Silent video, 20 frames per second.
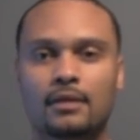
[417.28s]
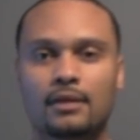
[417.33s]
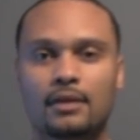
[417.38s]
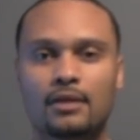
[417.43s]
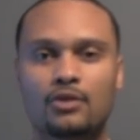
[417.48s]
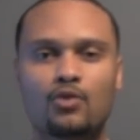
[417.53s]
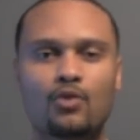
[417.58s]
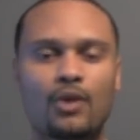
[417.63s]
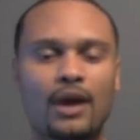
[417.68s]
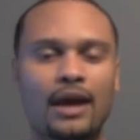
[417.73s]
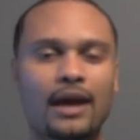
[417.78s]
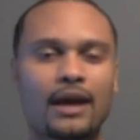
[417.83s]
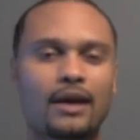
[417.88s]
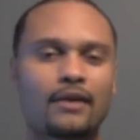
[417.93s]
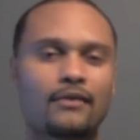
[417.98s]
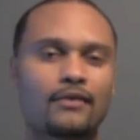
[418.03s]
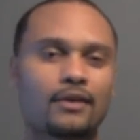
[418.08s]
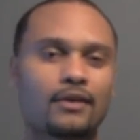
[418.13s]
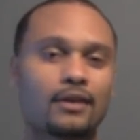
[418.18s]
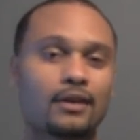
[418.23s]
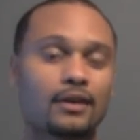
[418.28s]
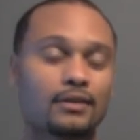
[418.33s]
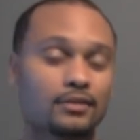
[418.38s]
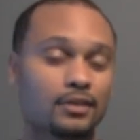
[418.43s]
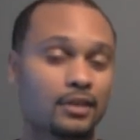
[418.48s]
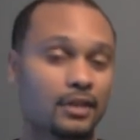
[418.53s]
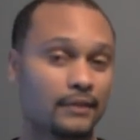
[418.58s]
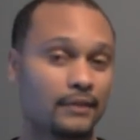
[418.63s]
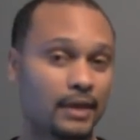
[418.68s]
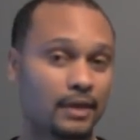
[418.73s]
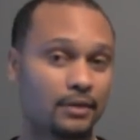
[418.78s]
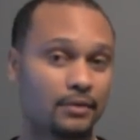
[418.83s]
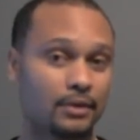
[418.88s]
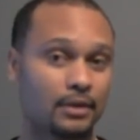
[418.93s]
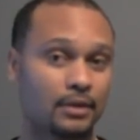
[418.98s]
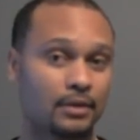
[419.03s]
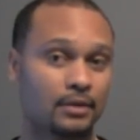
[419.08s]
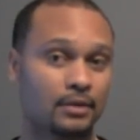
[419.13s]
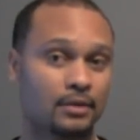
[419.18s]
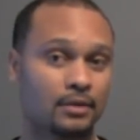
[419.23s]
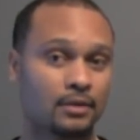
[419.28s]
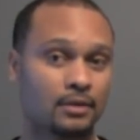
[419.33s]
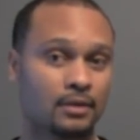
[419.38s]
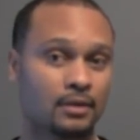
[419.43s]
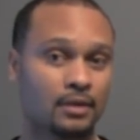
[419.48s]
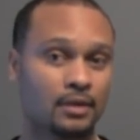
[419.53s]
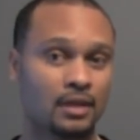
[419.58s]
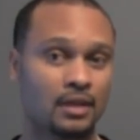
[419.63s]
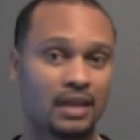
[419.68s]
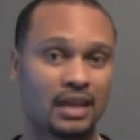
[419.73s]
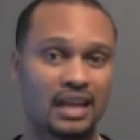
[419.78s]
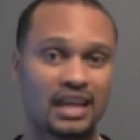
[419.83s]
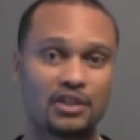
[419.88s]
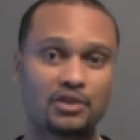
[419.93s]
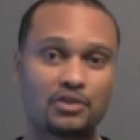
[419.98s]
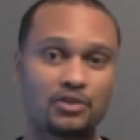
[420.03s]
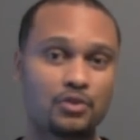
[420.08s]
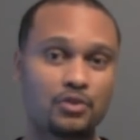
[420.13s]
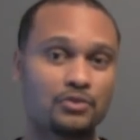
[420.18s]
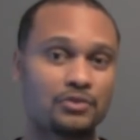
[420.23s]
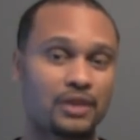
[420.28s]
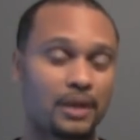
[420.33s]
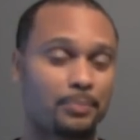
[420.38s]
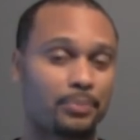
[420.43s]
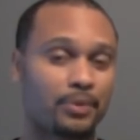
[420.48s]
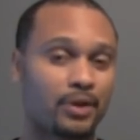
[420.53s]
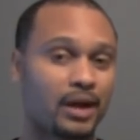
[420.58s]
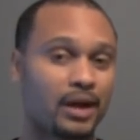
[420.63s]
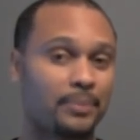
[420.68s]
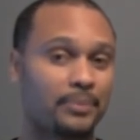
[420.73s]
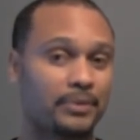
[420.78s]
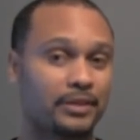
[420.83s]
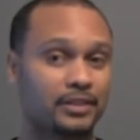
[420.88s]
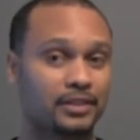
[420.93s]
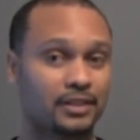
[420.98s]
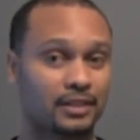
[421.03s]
And you have a ton of equity. And you can use that property as